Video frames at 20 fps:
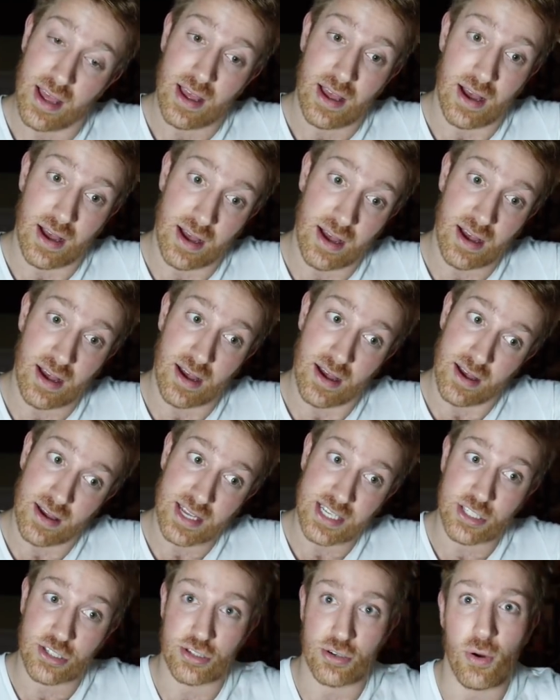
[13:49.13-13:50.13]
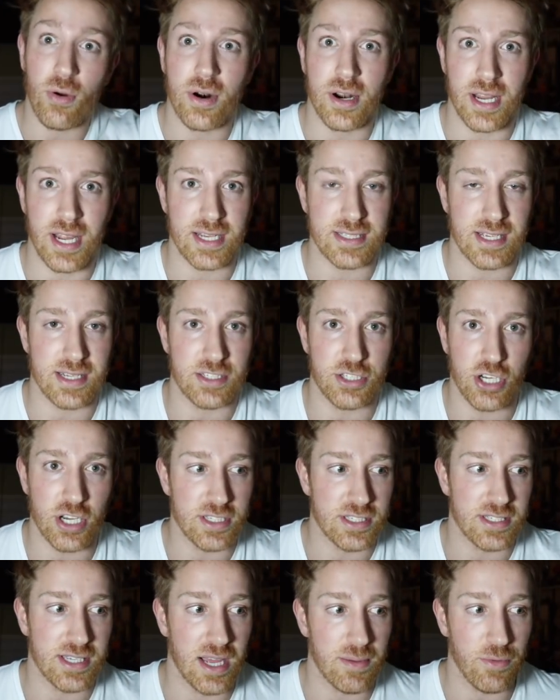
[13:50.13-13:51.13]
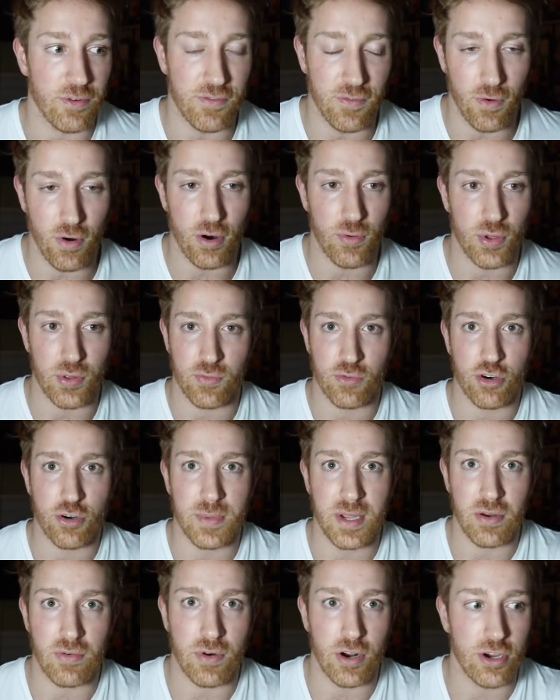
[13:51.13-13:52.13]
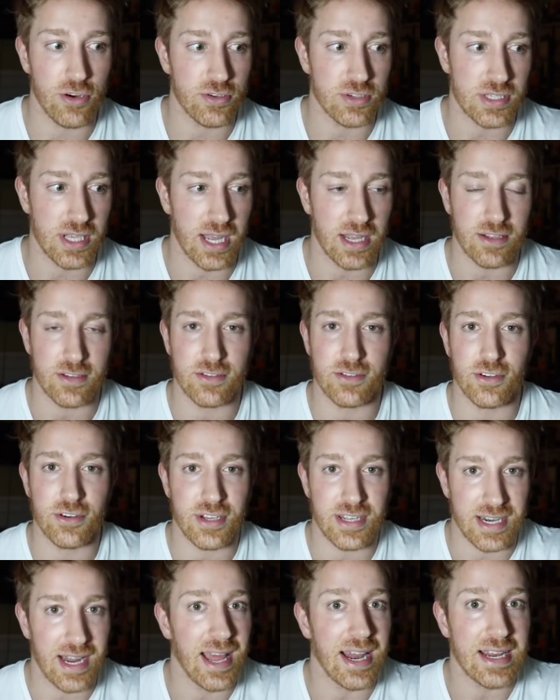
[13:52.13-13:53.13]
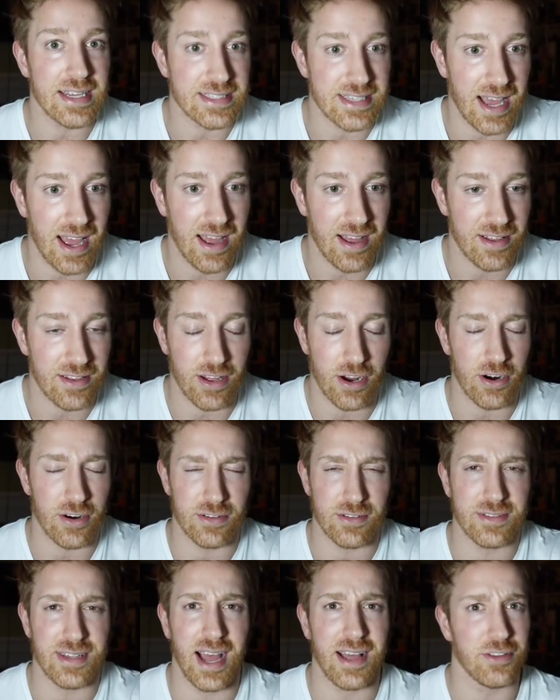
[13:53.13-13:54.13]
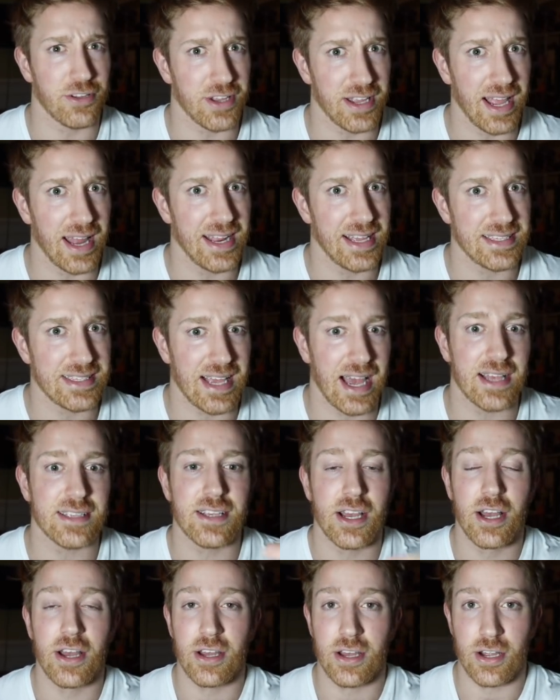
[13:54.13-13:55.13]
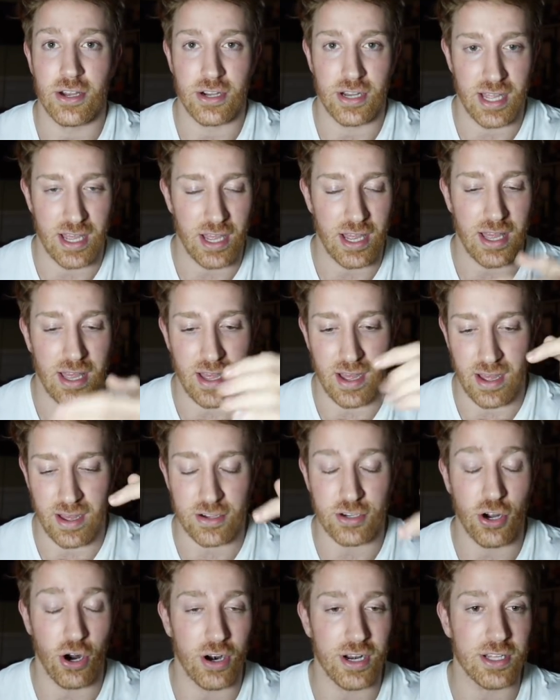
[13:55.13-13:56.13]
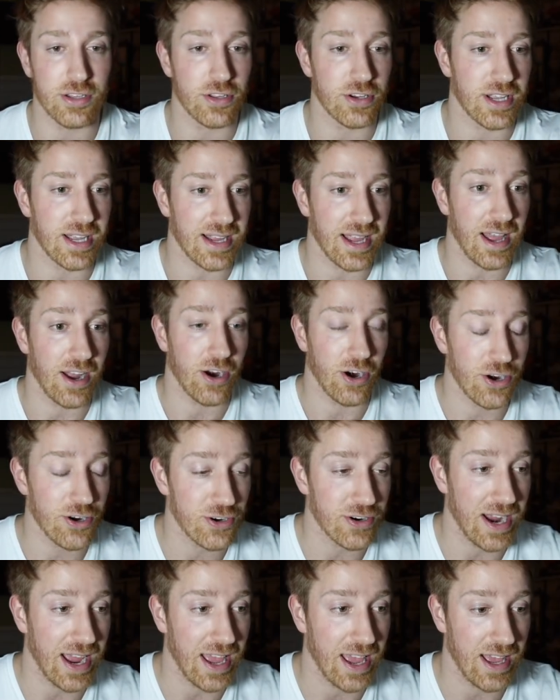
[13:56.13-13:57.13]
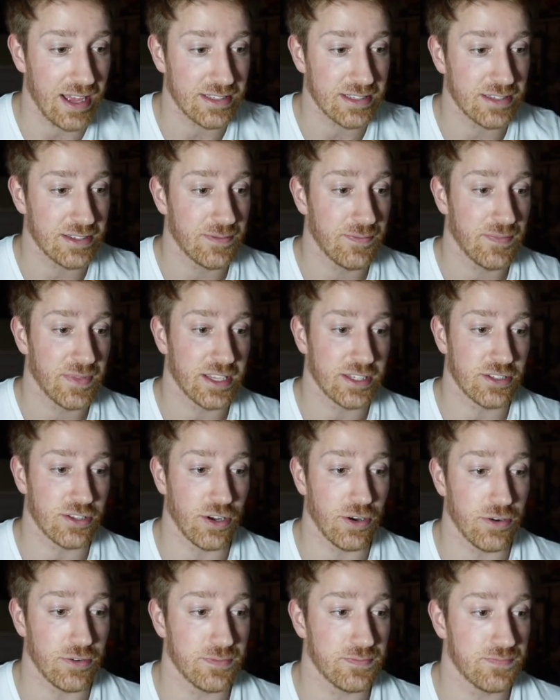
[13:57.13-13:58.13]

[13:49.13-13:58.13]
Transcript: uh, his story, as I just said before, with Rubi Rose like looking at his ass, or not looking at his ass, uh, Carti looking at her ass. So